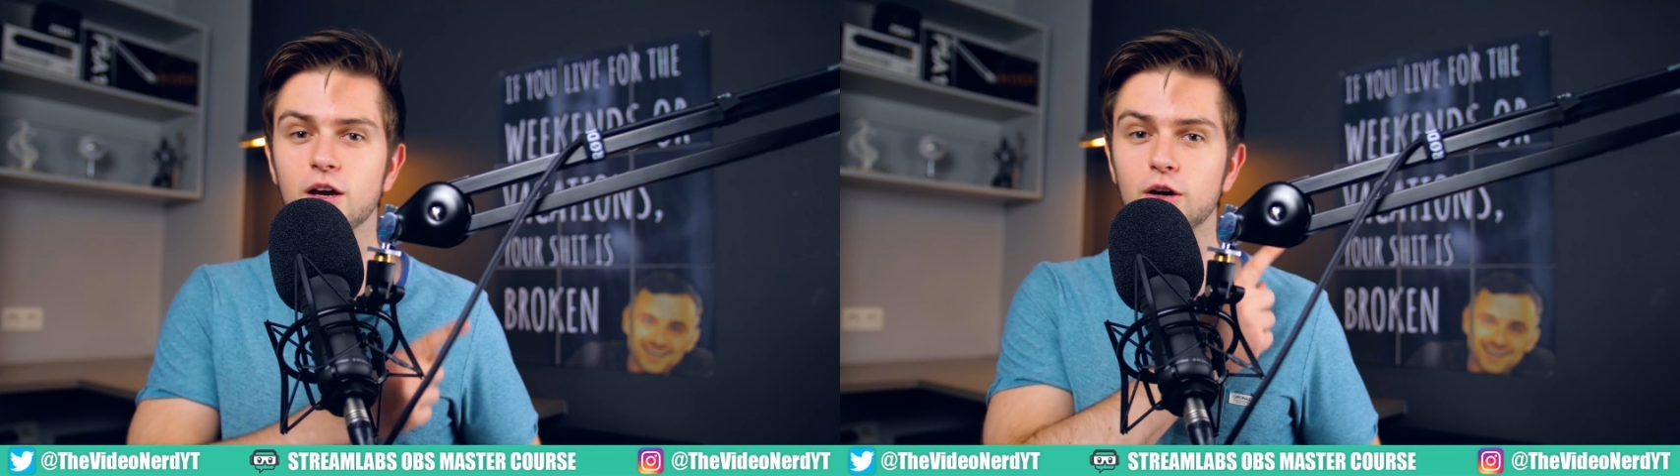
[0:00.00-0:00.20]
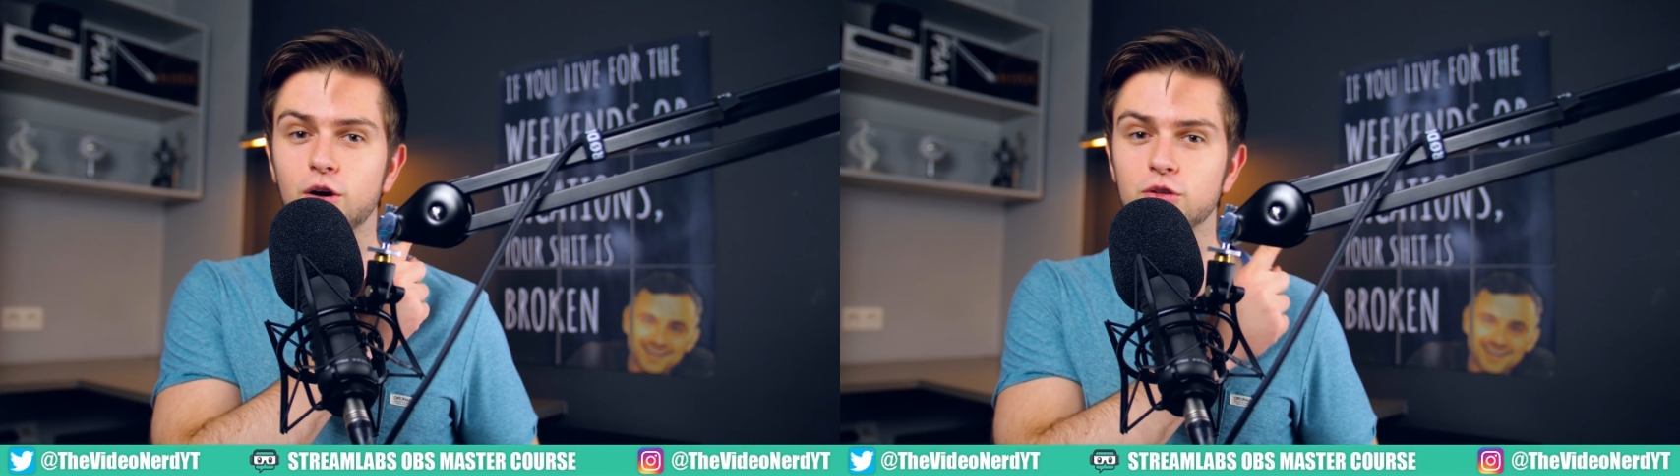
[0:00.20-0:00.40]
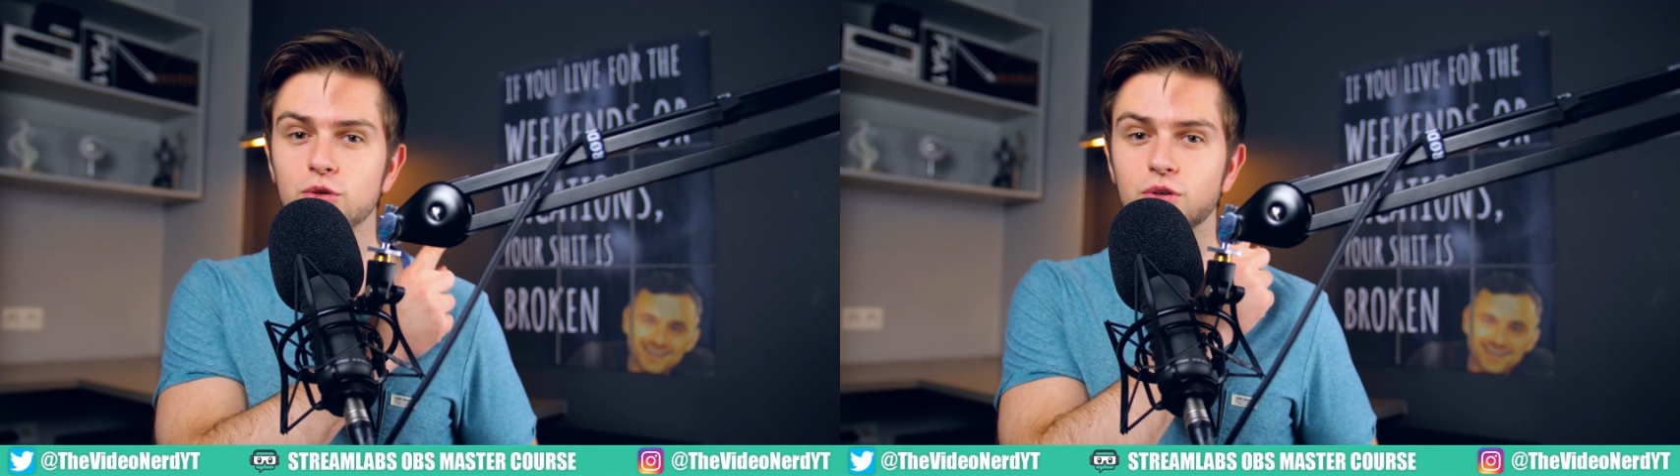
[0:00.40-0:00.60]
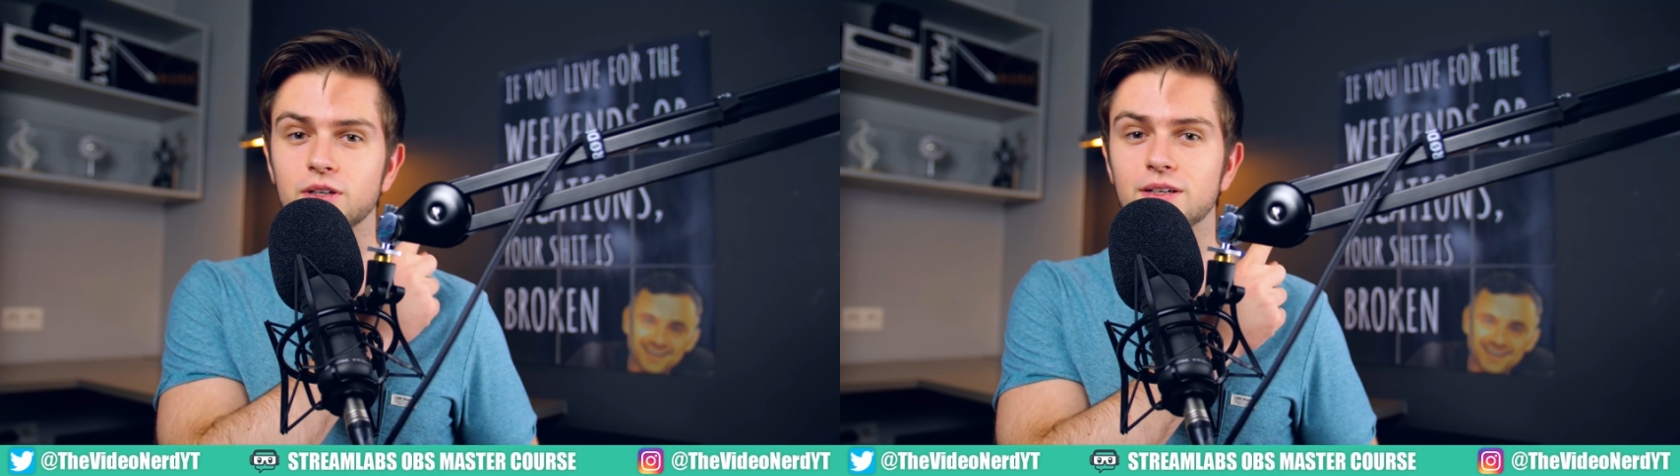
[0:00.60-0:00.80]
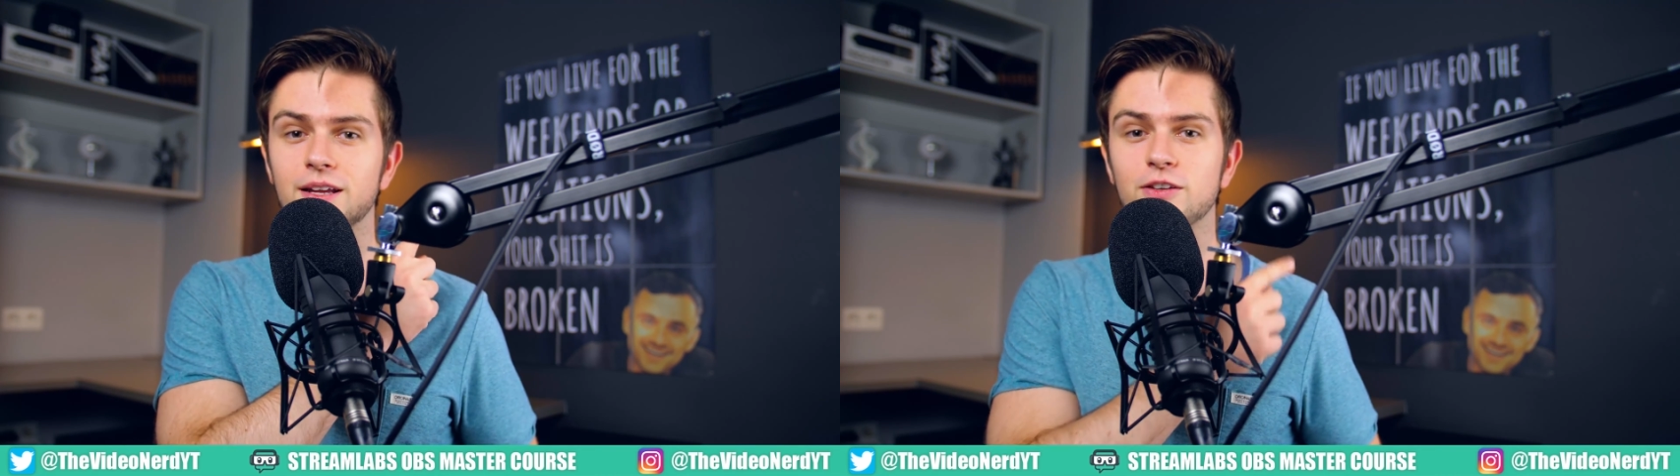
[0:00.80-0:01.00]
go to
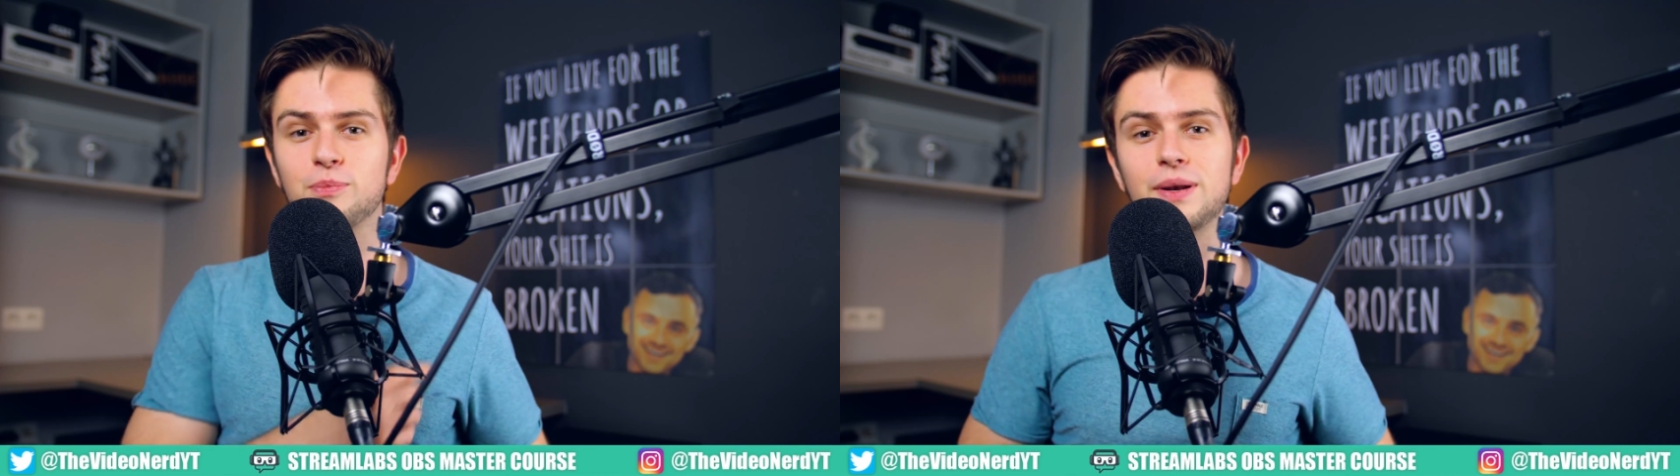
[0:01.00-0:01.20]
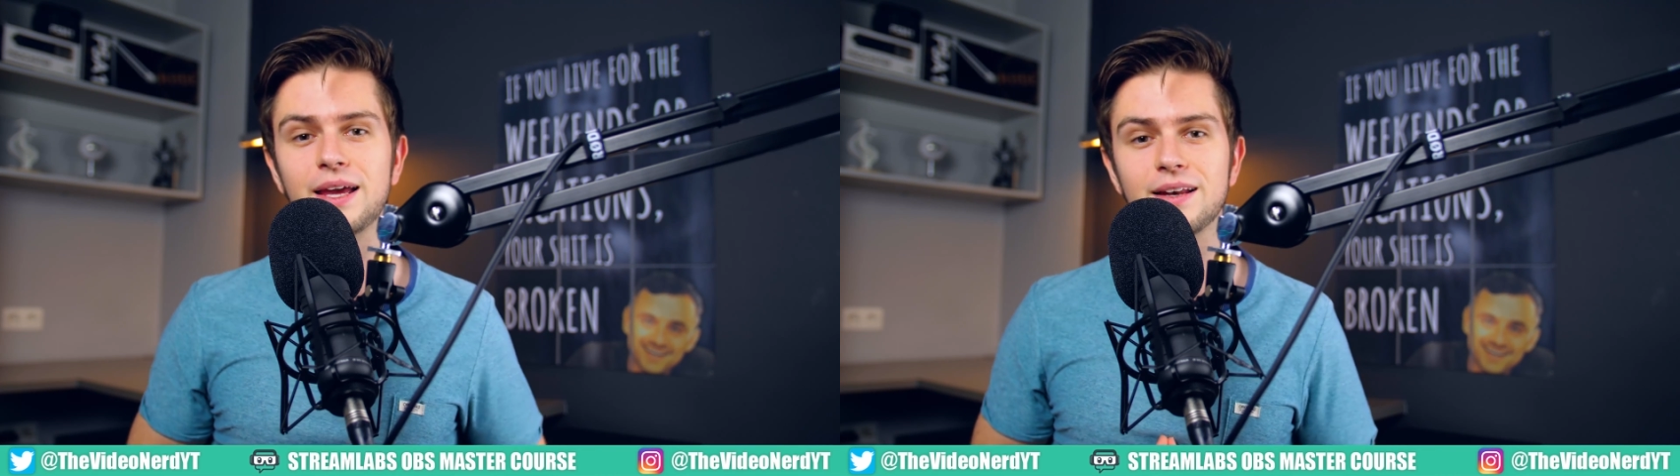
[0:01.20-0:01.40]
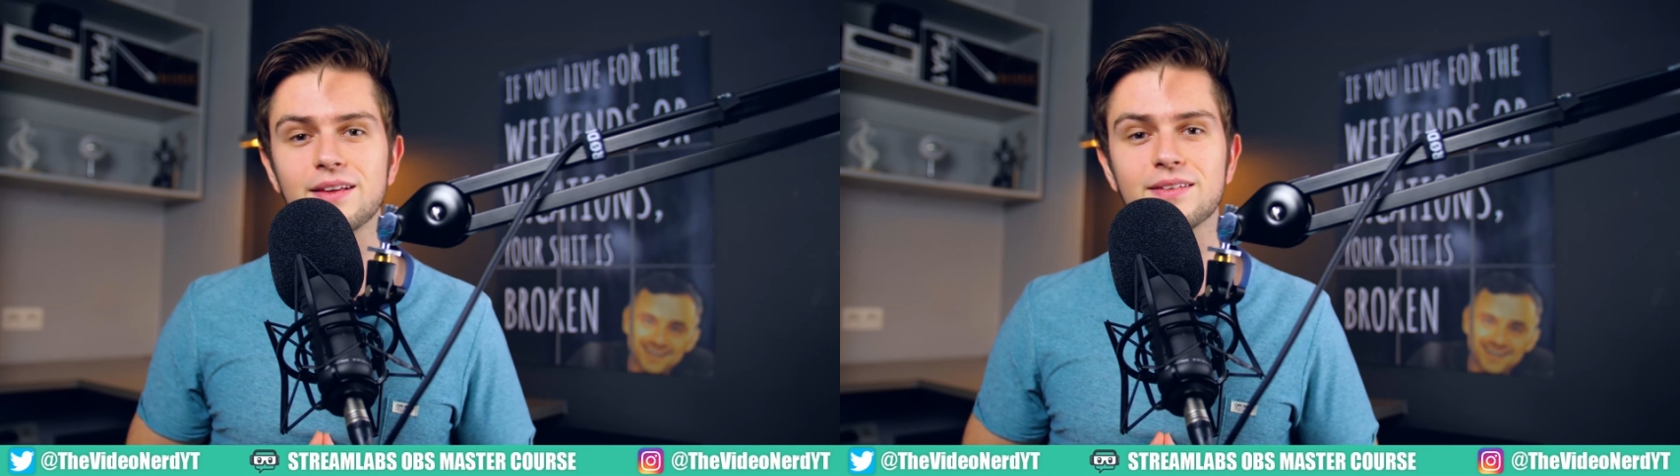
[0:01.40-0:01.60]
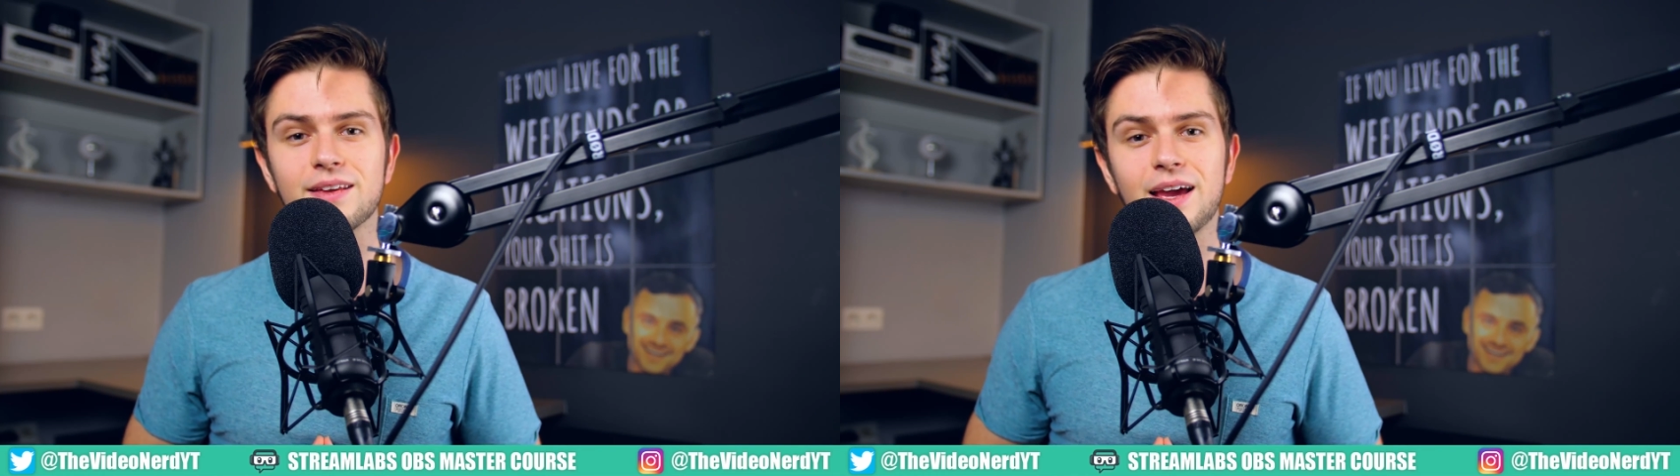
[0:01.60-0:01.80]
this playlist